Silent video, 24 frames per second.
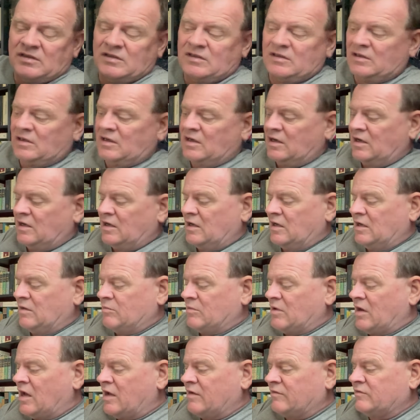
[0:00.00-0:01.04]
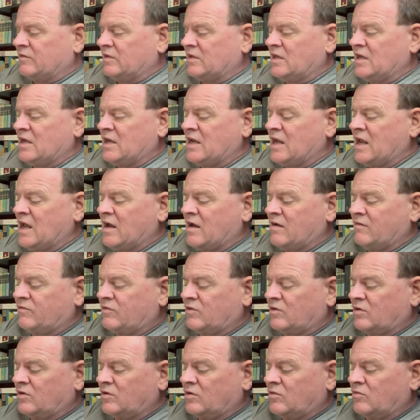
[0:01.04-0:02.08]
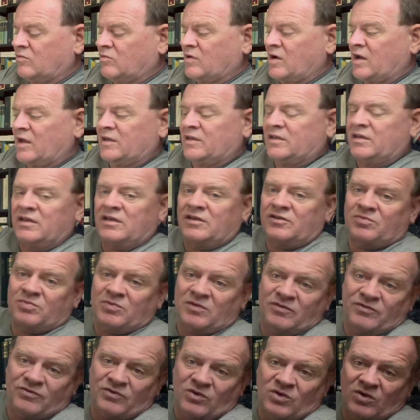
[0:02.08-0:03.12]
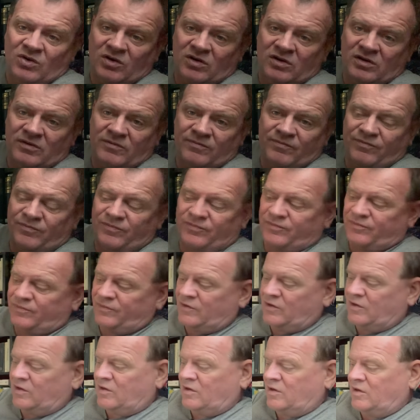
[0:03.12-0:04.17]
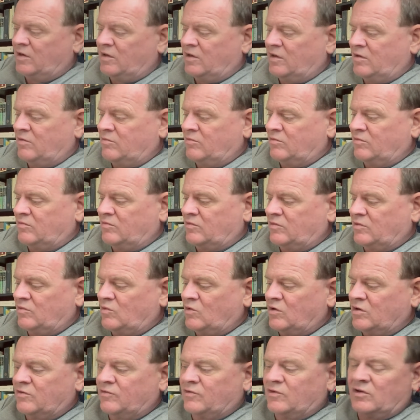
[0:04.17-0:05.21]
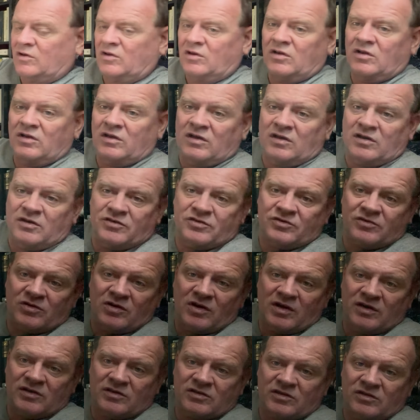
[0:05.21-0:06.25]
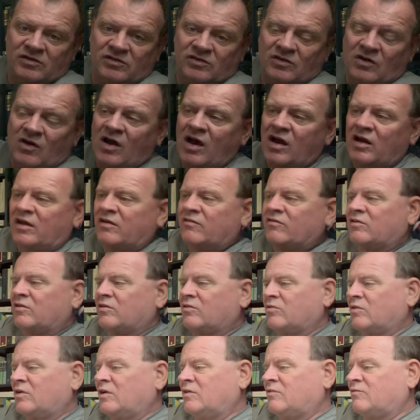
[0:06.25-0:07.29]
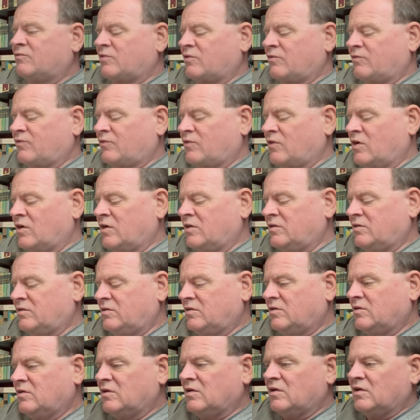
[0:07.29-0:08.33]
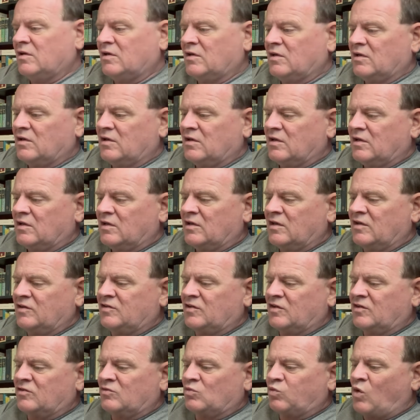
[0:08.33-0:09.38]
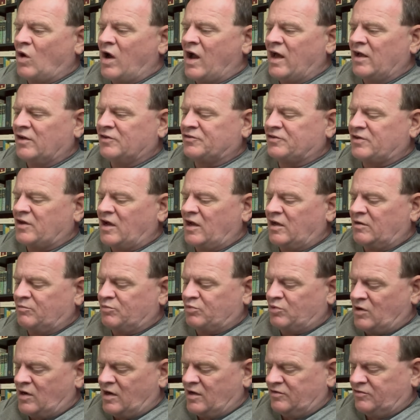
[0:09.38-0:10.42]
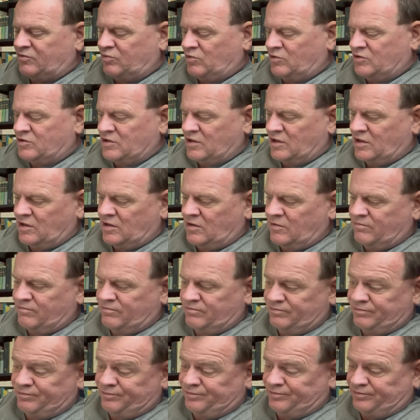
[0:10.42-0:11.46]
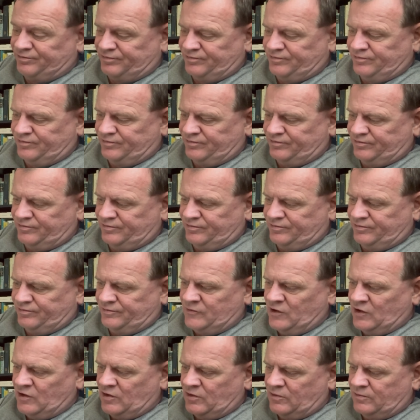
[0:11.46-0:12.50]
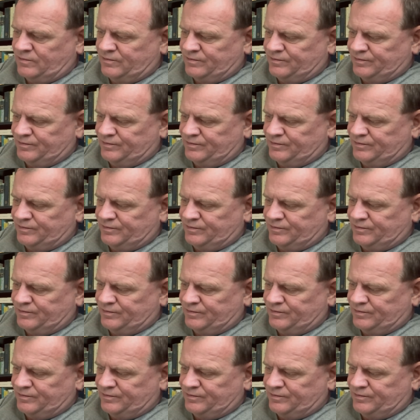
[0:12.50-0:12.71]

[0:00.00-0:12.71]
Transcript: I've never read this before. Wonderful illustration. So I'll give it a read for fun. This is Wildside Press, which, you know,